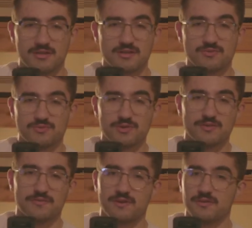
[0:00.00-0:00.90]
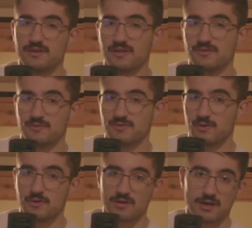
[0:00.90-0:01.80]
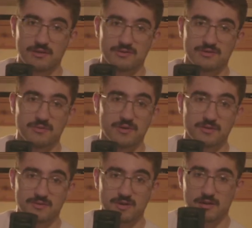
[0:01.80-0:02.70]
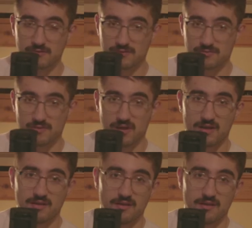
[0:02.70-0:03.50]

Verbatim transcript: does really fun things with certain colors, and one of those colors is red.